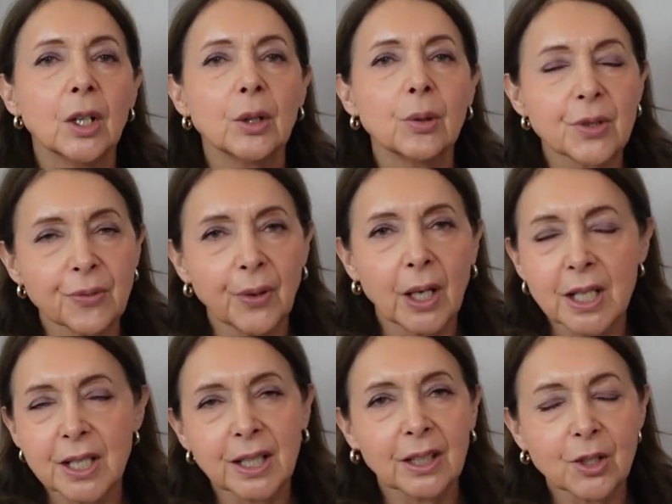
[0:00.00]
who was
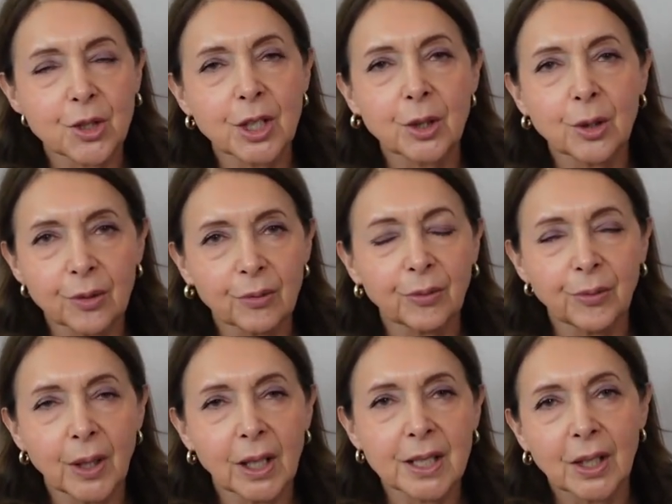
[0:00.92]
finding that she couldn't
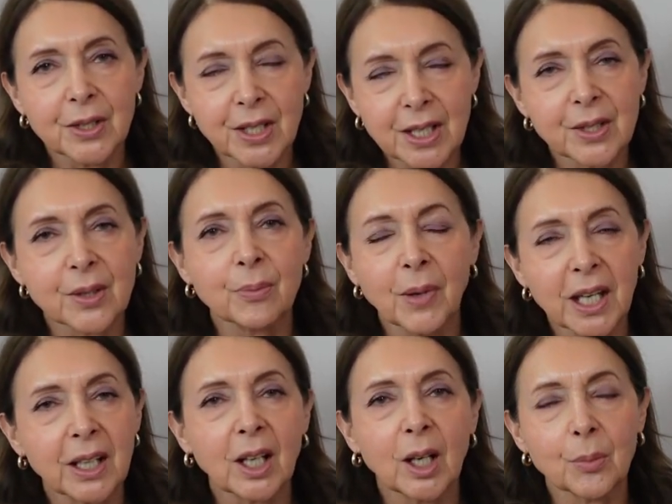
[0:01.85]
find a decent
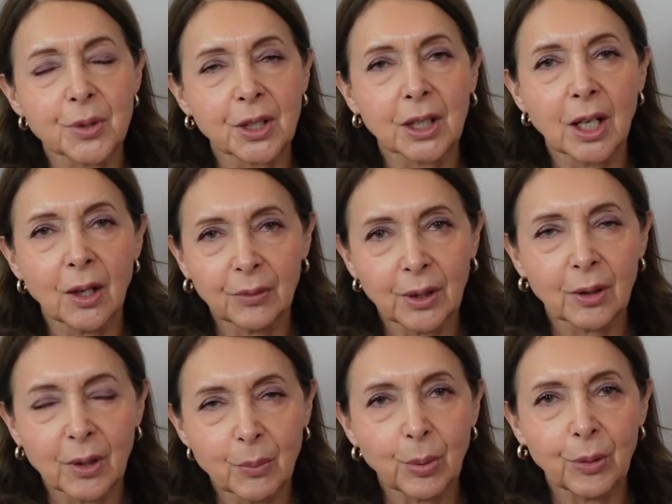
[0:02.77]
makeup to cover
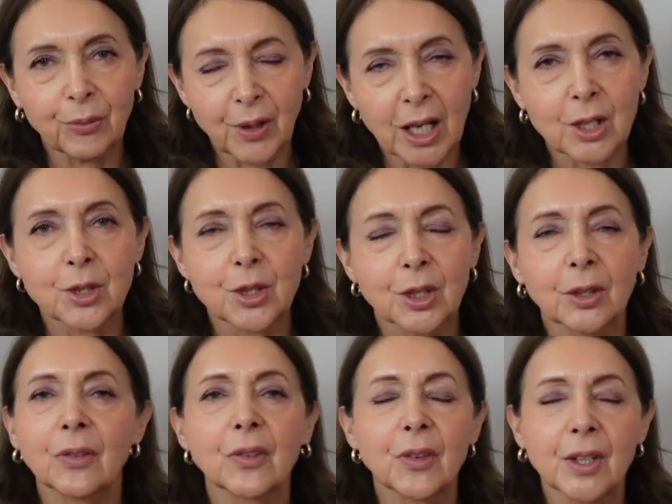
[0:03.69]
her
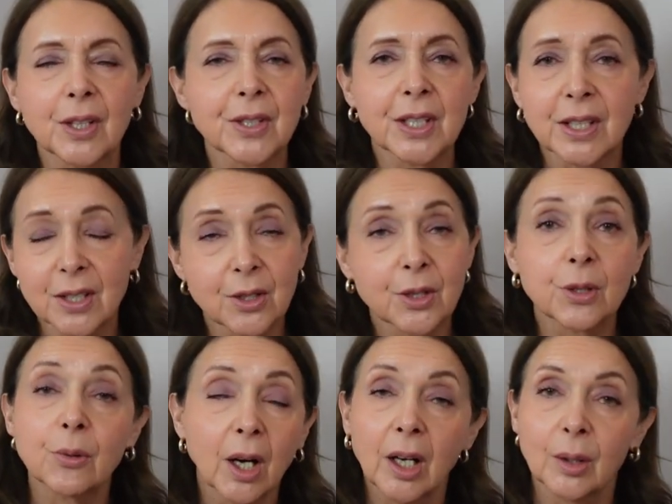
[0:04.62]
imperfections that didn't
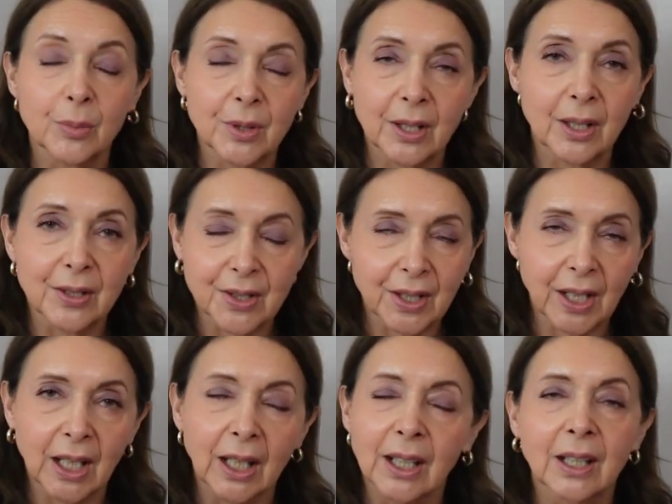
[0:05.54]
do harm to her
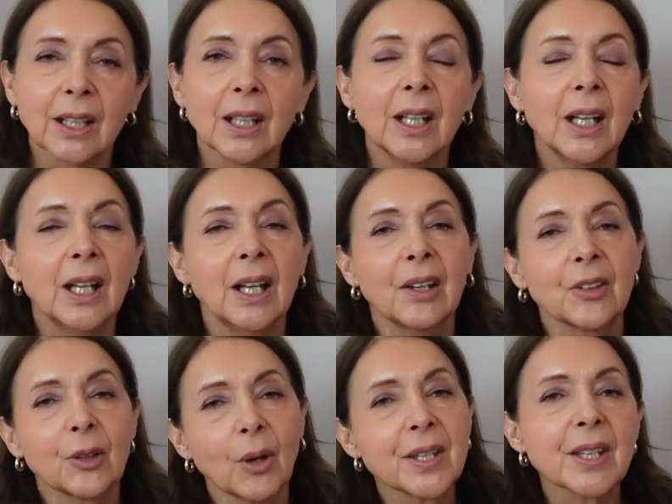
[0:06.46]
skin.
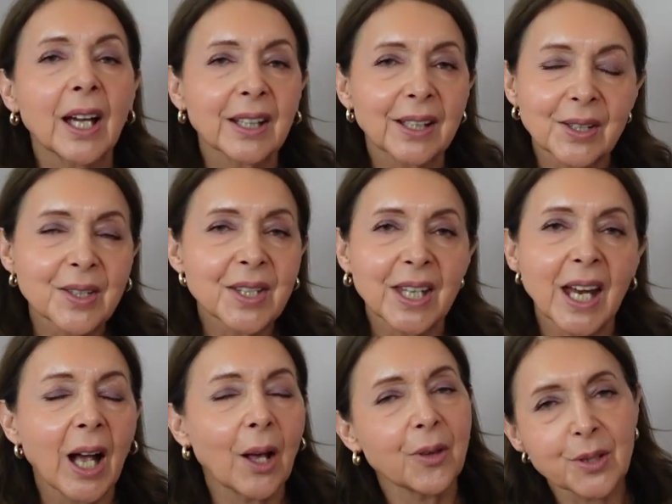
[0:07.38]
So I, I can see
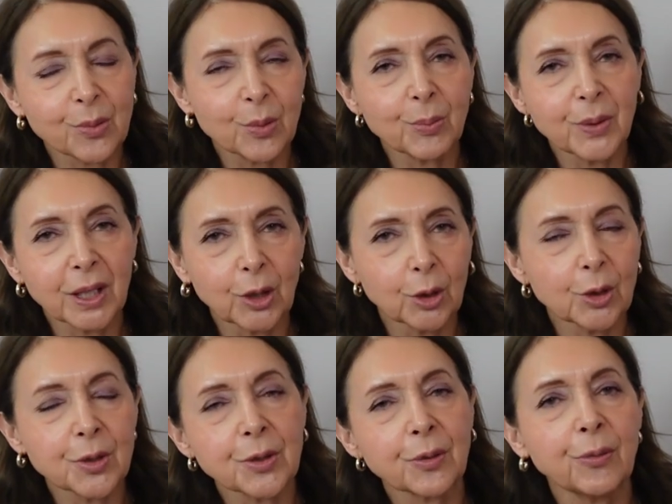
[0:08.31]
how this would be
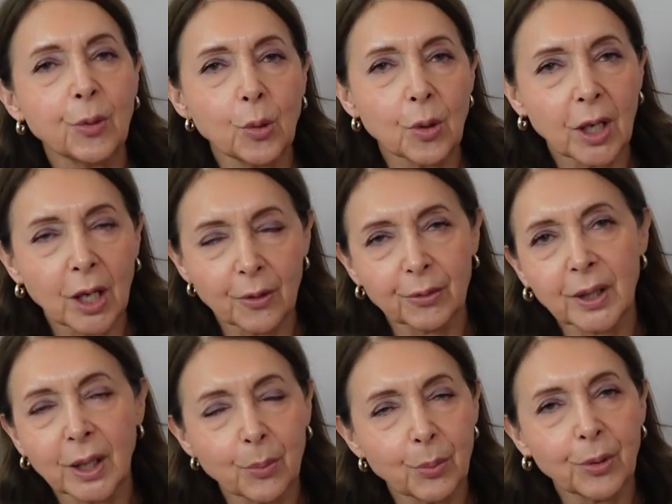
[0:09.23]
good for
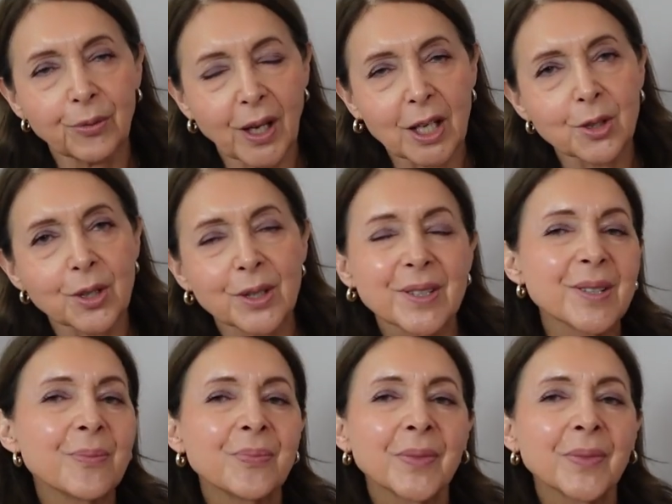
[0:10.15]
covering imperfections.